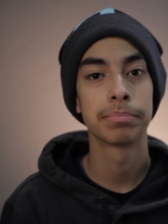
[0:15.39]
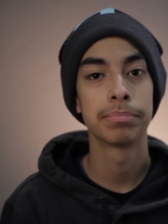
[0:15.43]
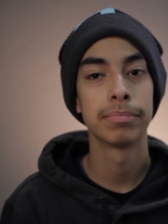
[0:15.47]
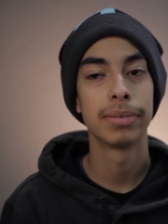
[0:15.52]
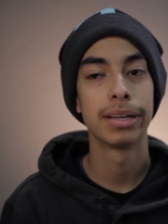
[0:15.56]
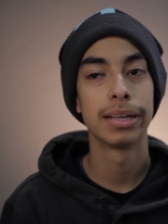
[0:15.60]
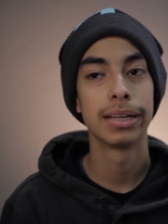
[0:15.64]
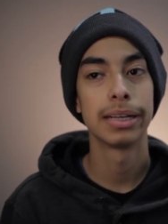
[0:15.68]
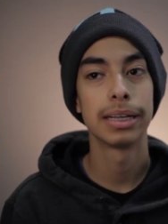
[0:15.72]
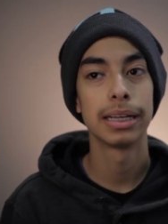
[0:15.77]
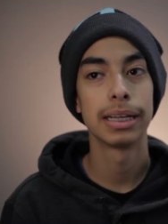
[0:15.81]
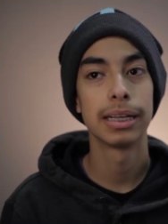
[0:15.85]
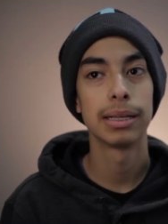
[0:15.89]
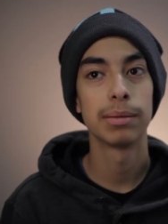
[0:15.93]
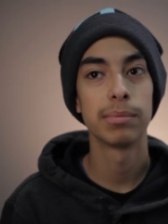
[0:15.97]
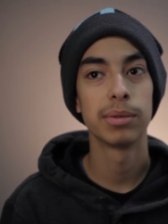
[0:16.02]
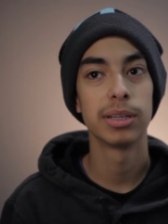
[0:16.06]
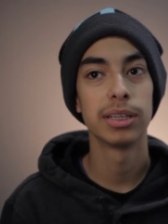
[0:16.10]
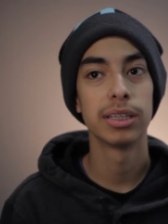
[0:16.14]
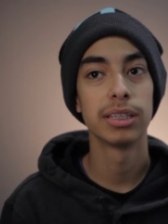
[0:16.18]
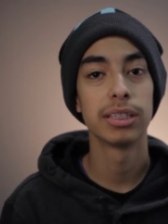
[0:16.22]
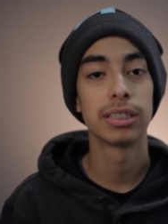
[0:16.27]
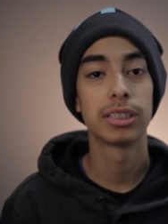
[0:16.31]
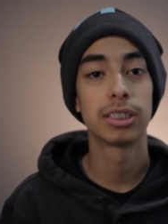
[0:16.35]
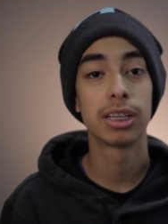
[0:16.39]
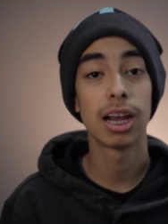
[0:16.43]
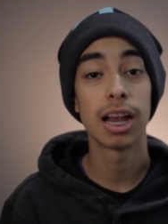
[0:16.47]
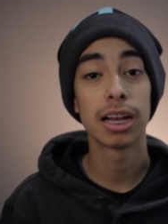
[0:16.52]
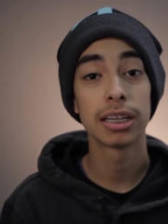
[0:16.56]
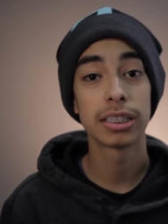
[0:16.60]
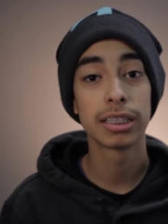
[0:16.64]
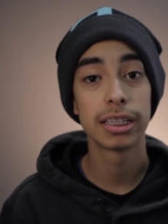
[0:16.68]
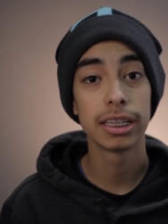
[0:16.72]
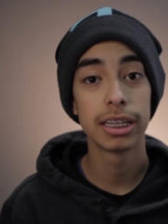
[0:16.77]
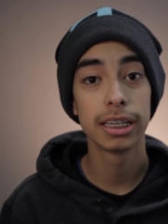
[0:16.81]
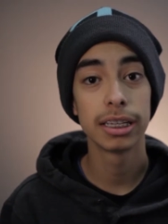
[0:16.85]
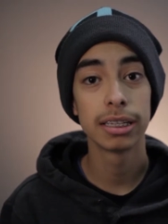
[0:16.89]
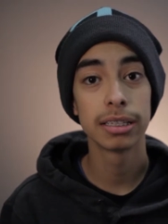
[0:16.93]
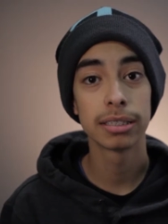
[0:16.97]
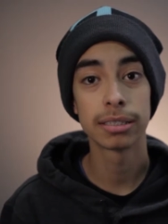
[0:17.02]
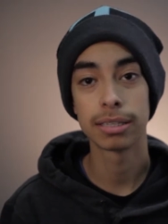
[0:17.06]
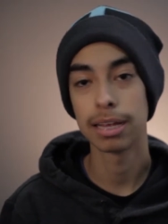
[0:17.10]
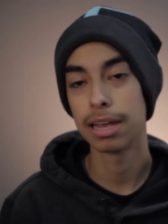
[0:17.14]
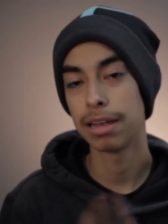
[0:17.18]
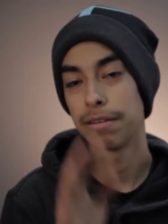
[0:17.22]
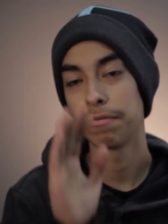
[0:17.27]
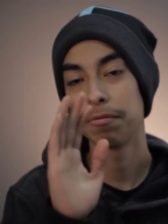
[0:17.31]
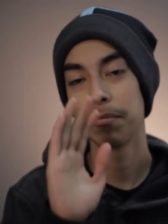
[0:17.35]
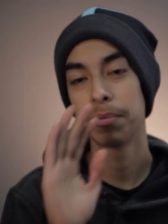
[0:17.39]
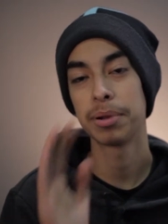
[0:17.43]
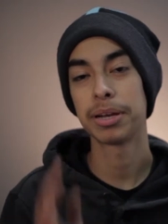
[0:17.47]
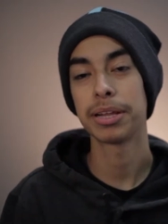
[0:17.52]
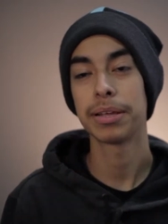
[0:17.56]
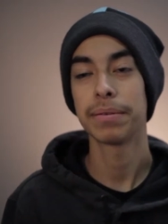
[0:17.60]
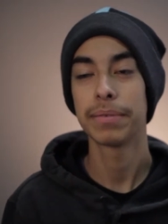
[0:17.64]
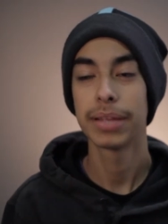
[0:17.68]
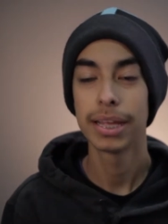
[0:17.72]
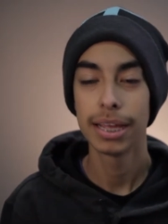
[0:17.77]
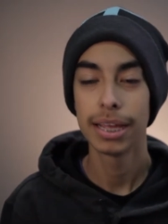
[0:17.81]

My name is Josh Diaz. Hi, everybody.